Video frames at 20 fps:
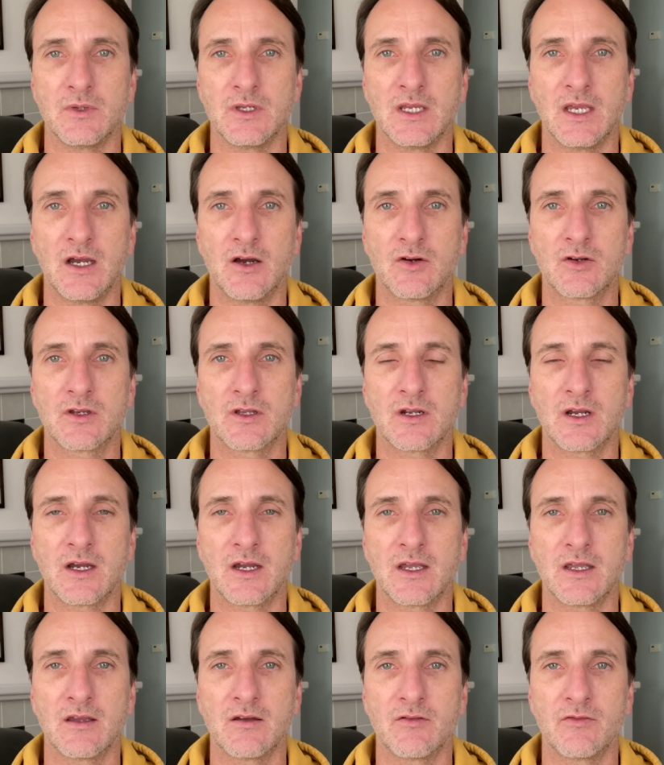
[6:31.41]
How could
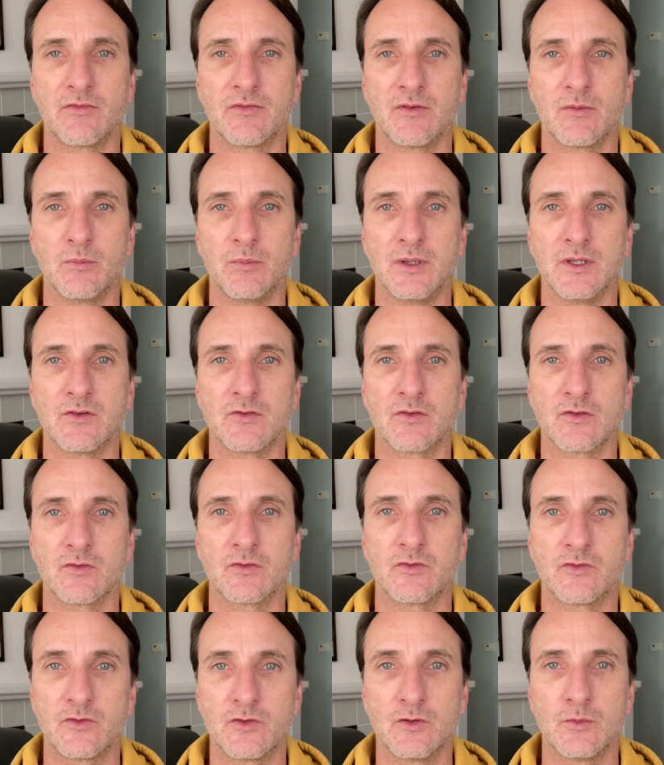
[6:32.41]
I have been so
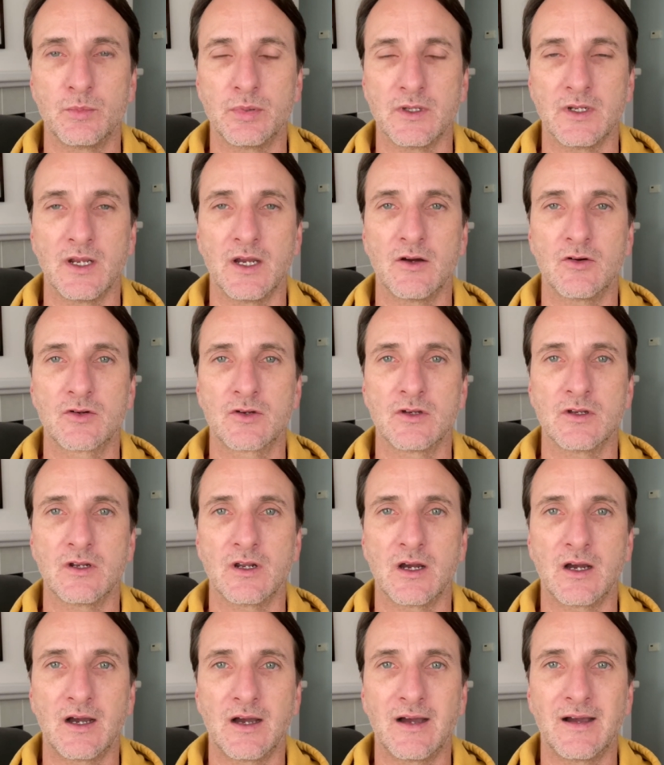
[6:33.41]
stupid? How could
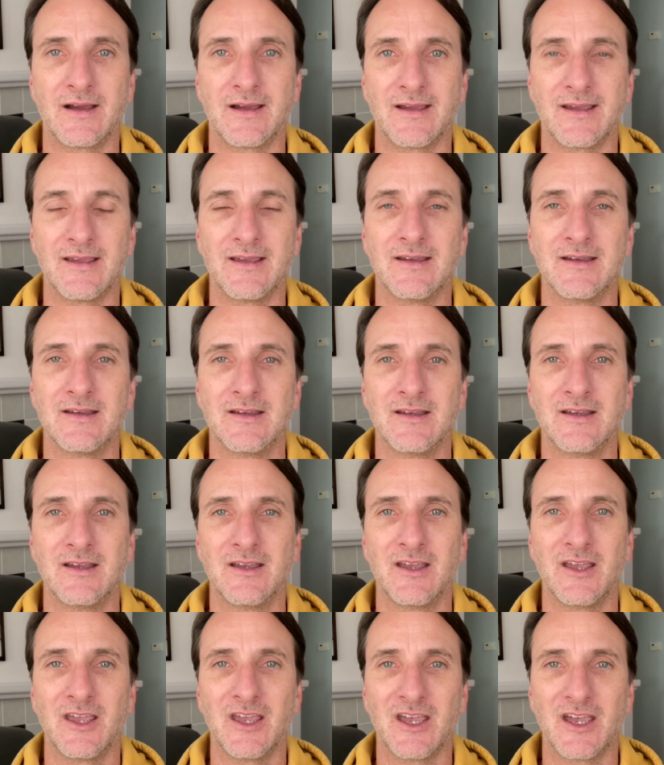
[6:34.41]
I
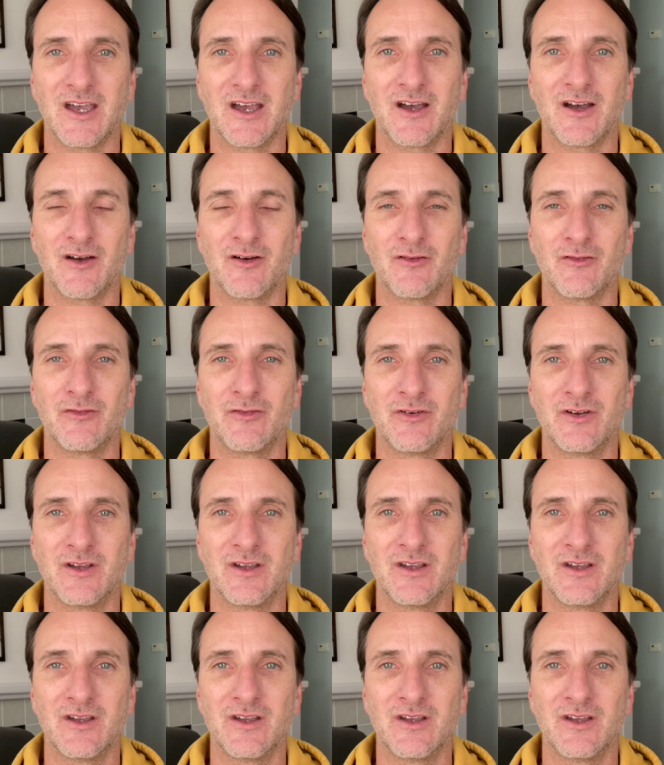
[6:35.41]
have